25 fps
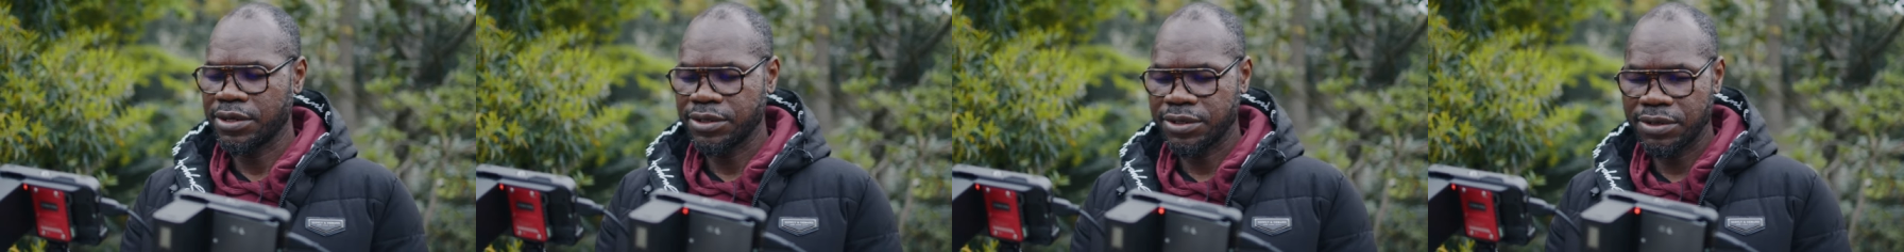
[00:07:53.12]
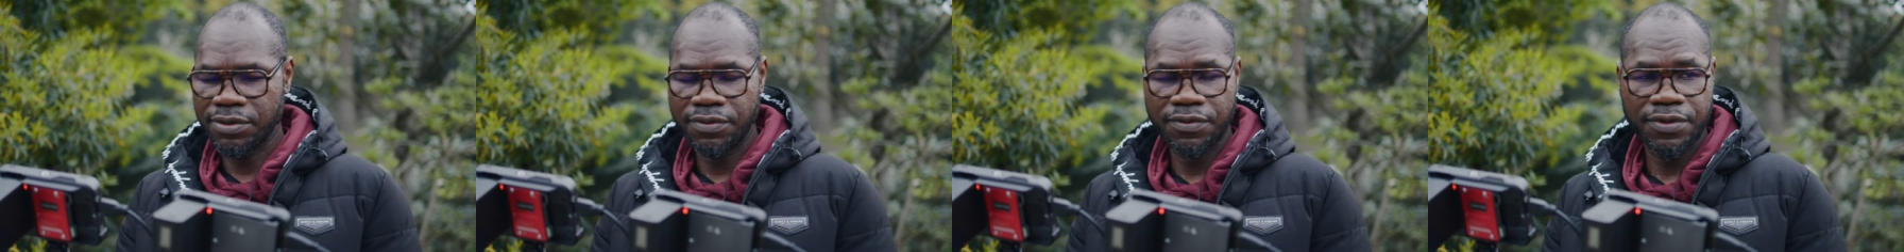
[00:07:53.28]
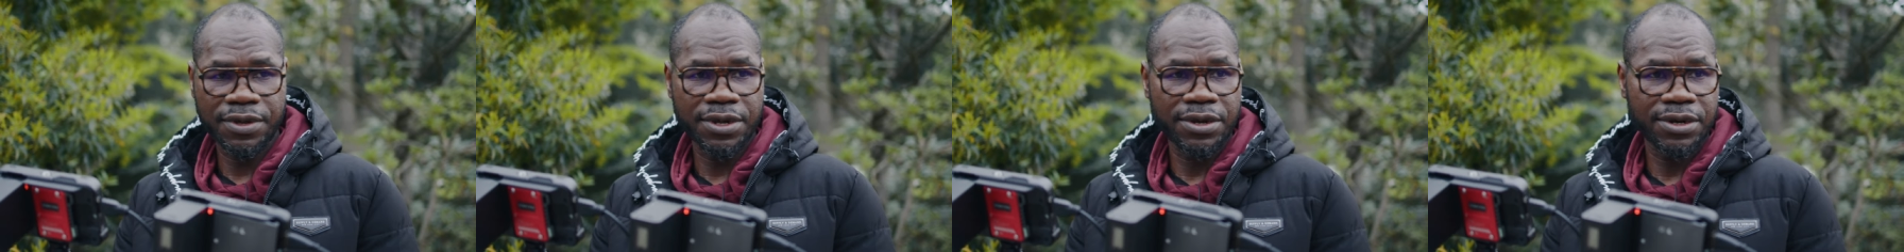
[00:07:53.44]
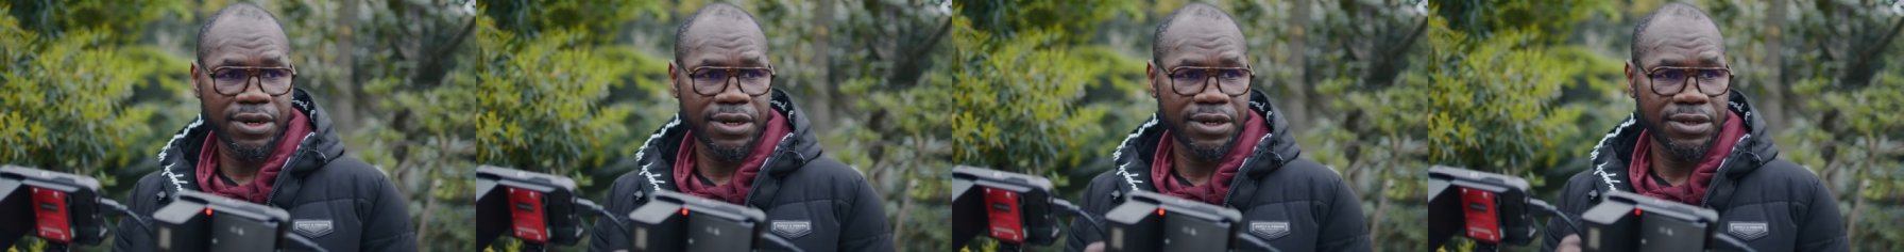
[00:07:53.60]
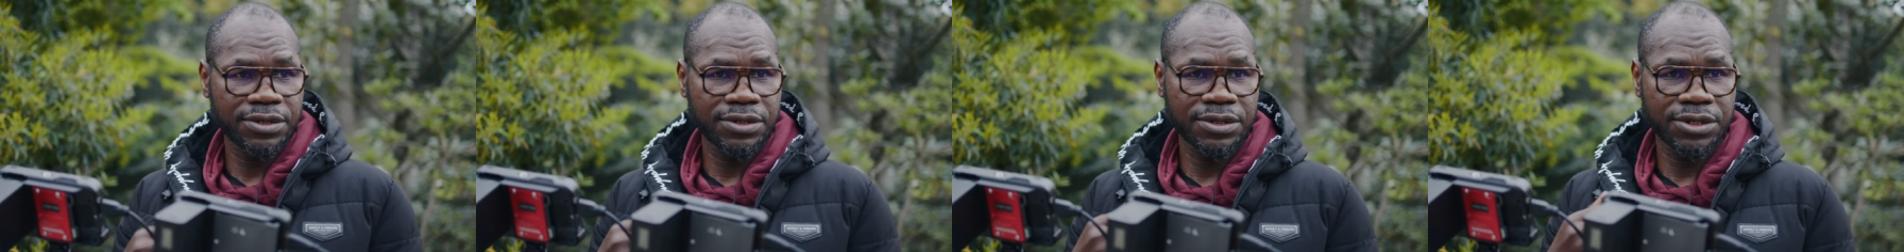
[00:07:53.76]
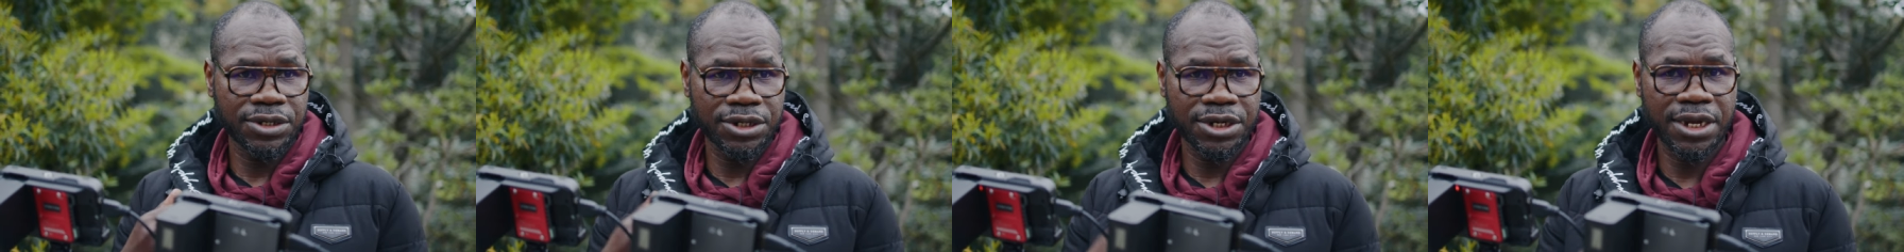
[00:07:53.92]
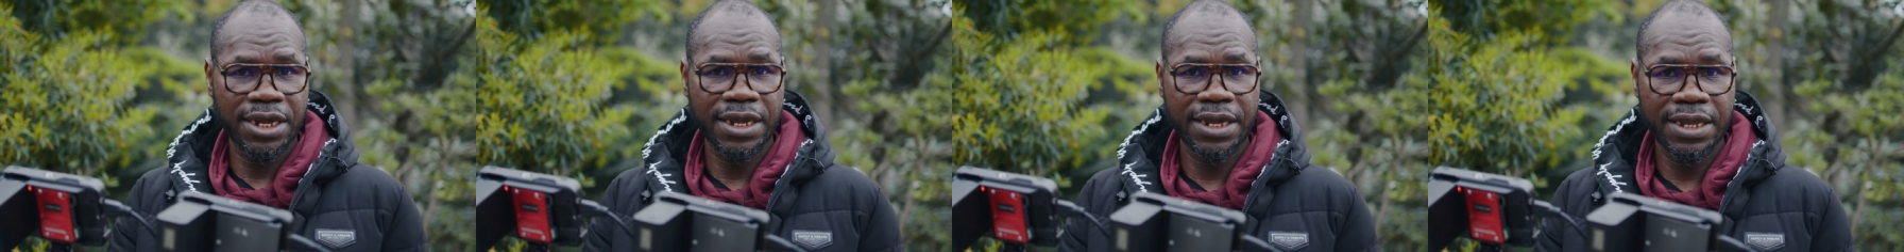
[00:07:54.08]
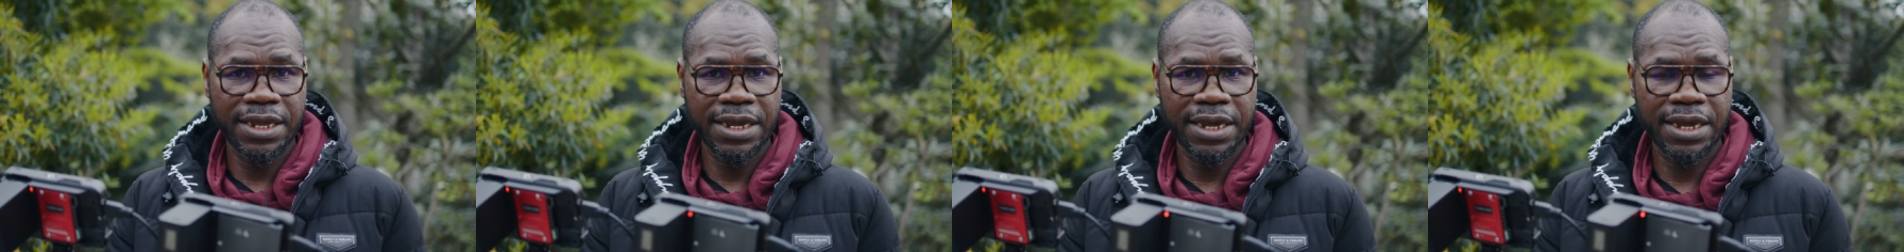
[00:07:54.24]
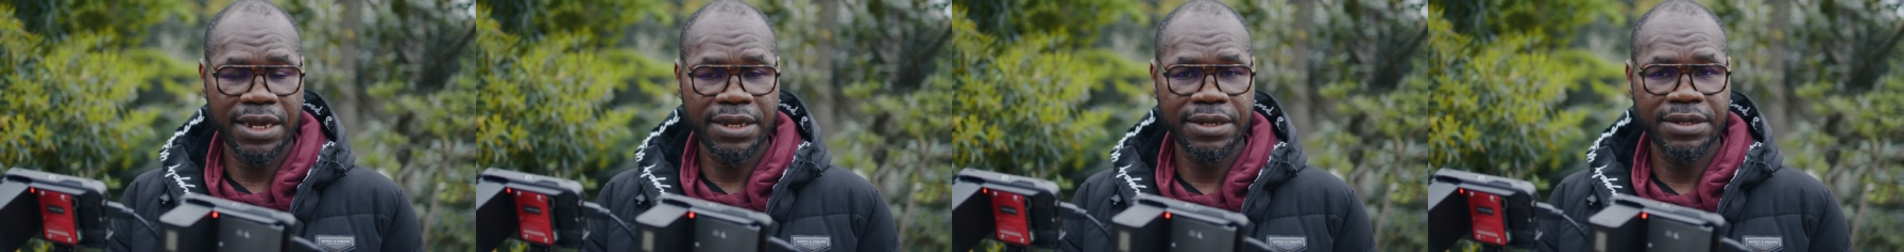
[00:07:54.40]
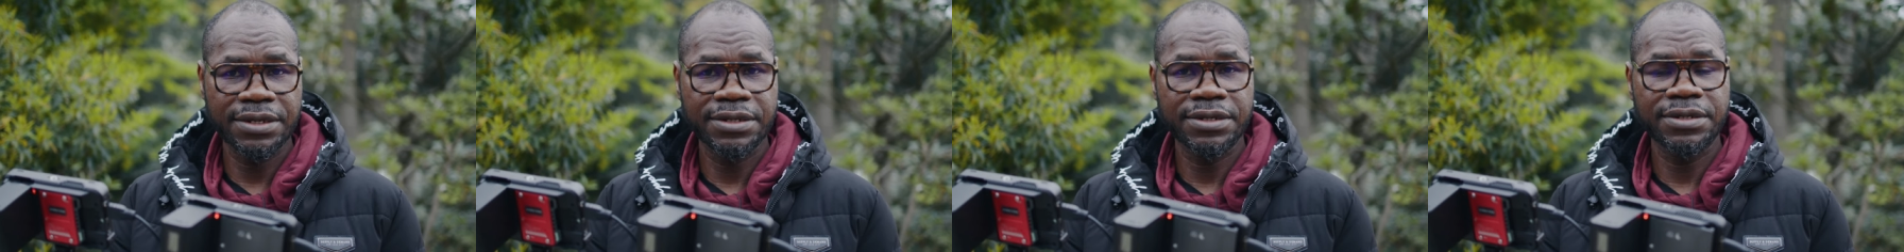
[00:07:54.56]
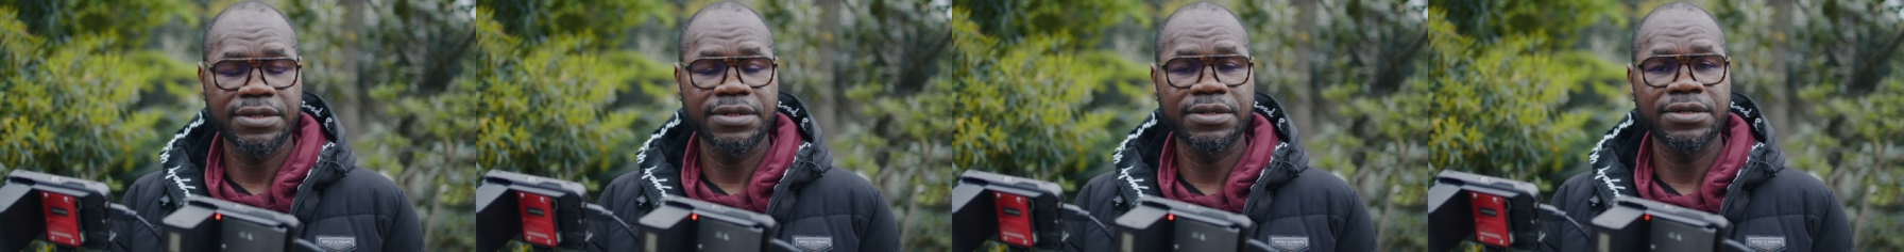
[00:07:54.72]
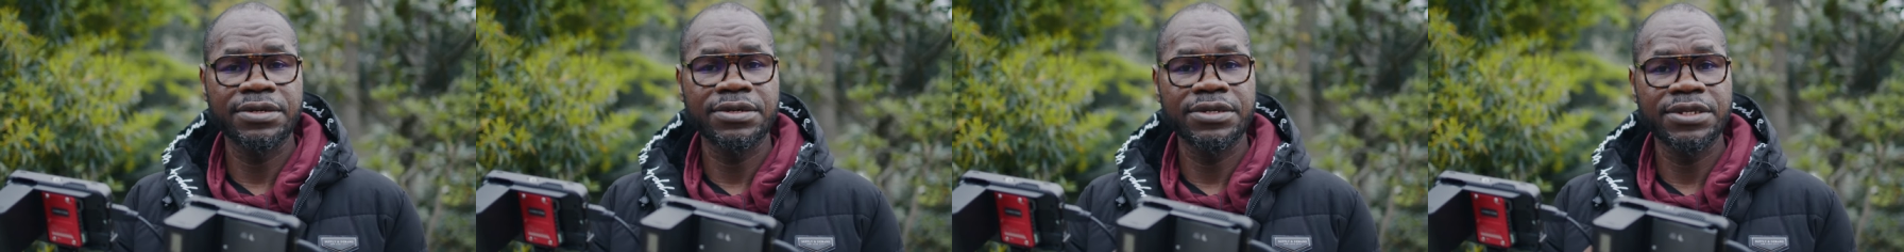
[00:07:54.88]
So we're gonna try again,
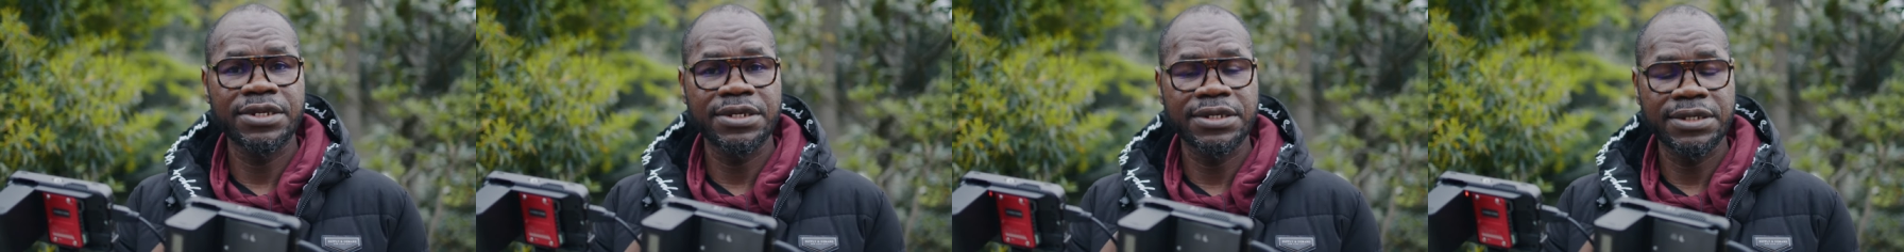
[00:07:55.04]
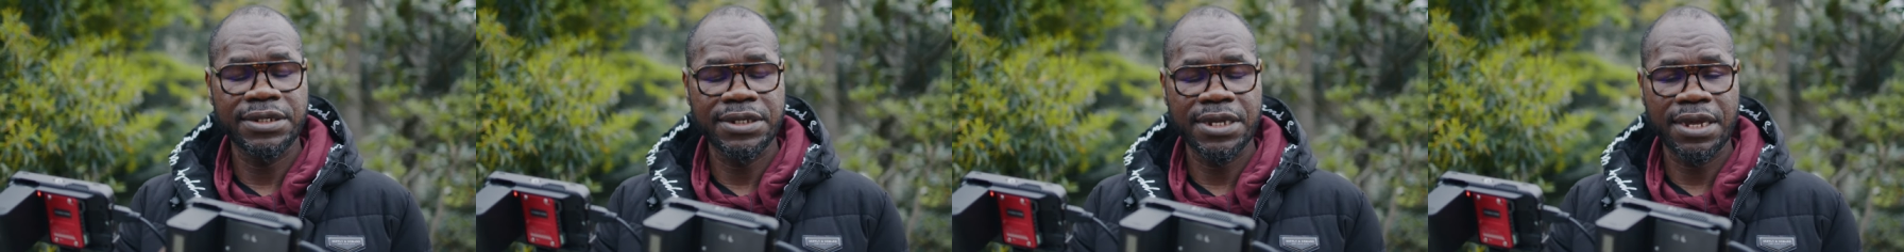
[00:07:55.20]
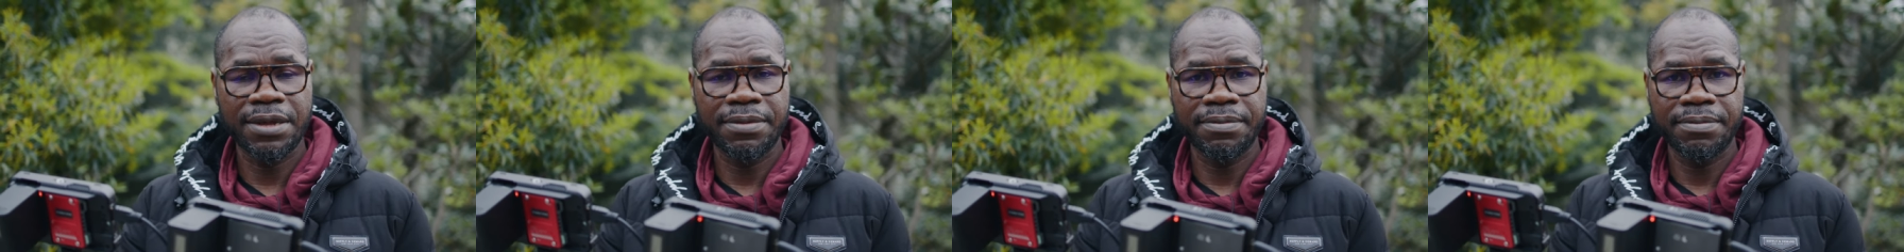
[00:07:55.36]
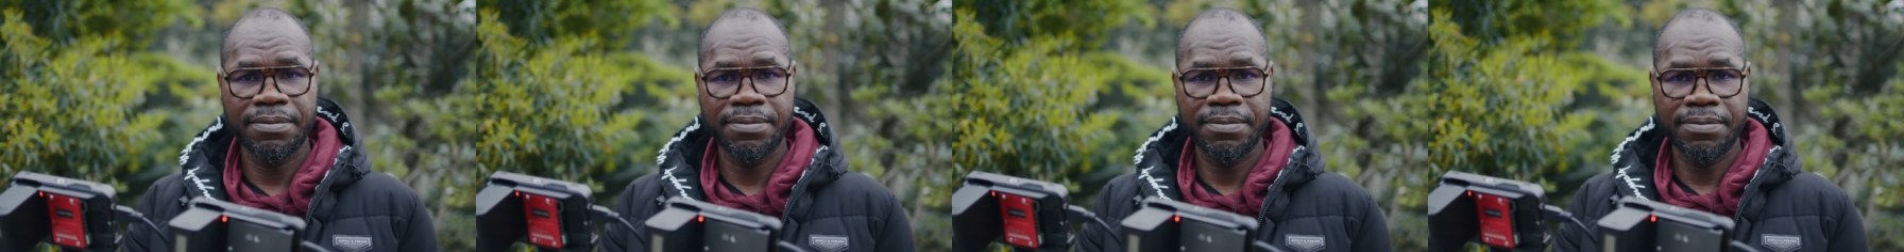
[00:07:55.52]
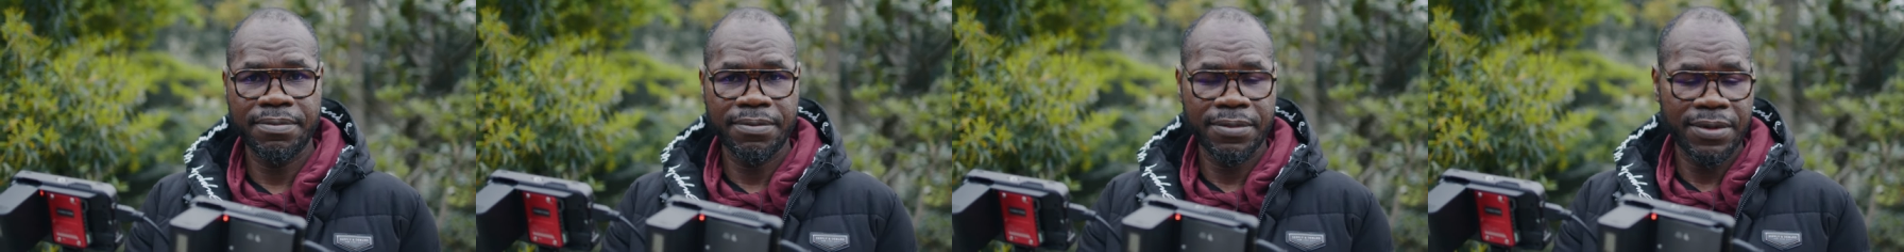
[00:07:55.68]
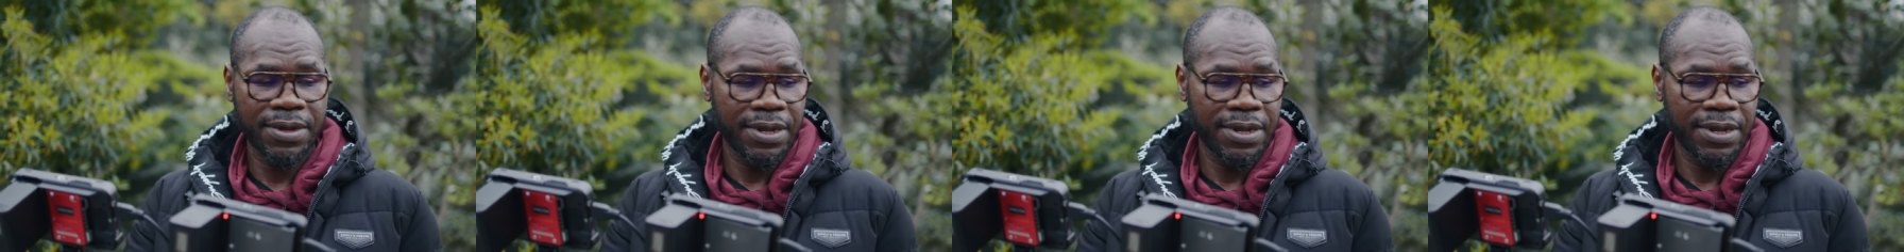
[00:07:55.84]
you know, the same